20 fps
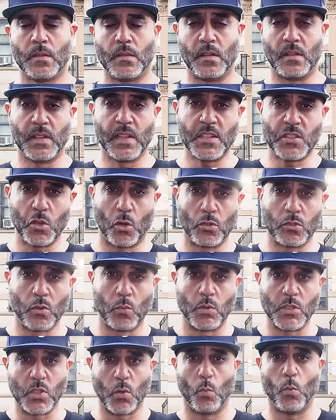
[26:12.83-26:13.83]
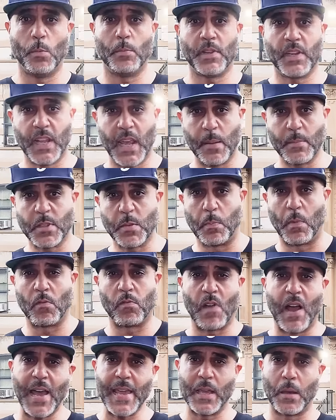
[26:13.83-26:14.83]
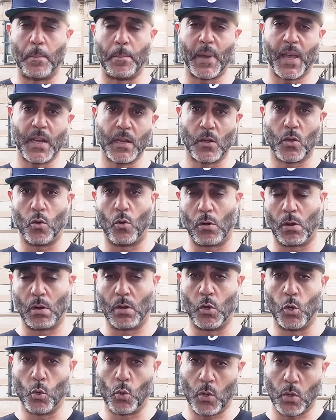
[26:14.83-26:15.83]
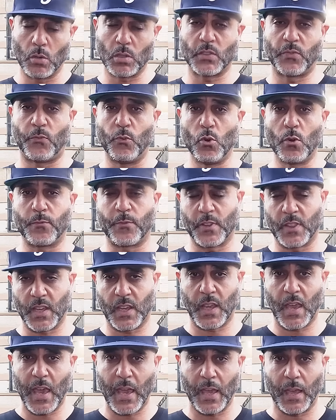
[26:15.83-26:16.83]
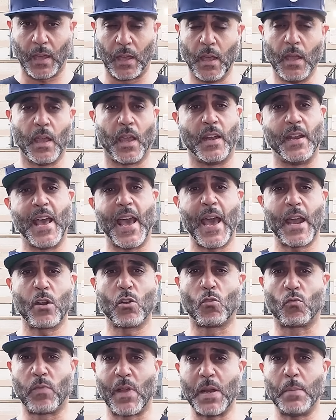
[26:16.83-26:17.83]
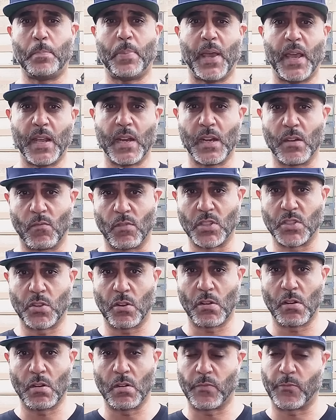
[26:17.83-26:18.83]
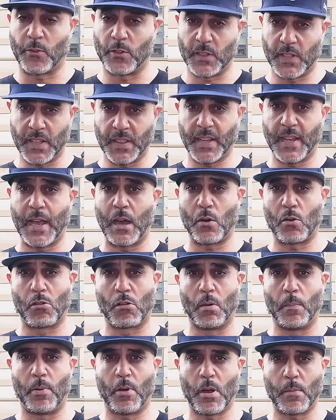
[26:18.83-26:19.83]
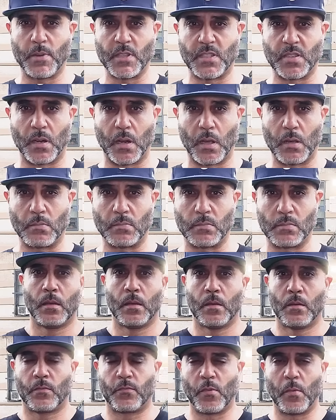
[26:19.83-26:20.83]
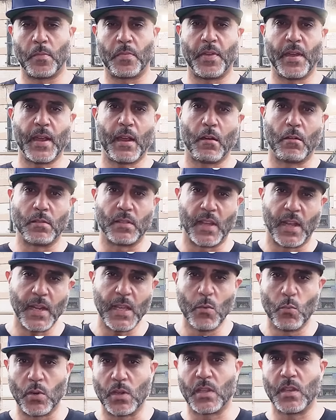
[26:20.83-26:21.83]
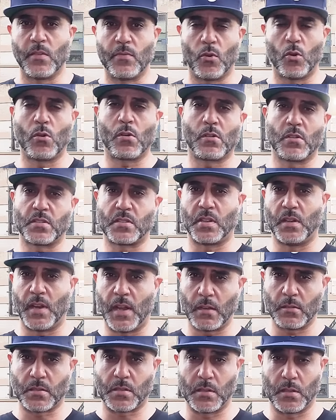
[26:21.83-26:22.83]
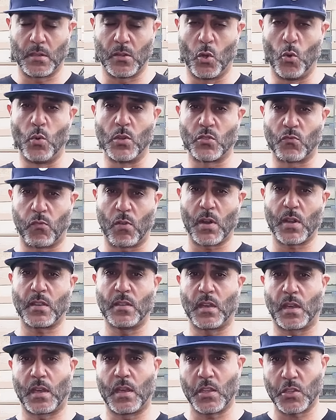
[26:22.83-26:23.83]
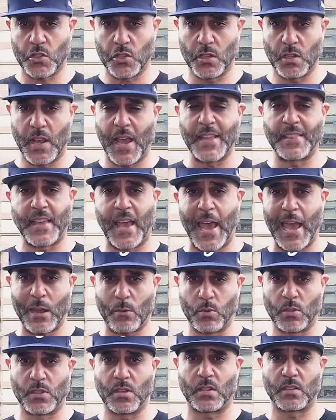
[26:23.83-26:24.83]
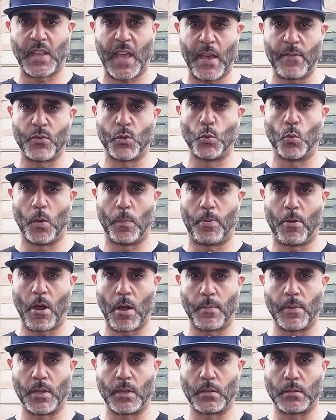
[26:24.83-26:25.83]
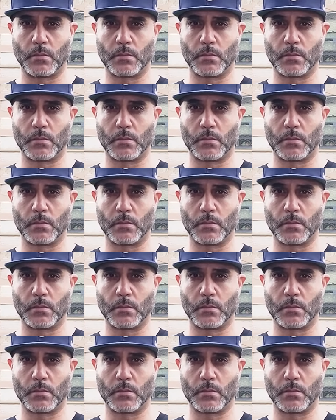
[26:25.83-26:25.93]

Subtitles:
The leaseholder was a woman named Mireya Betancourt, who cooked food for the gang and had her rent paid in return for lending out her apartment to them. From there, Lenny would give orders to Nelson, who was running the kitchen at the Aqueduct Avenue apartment.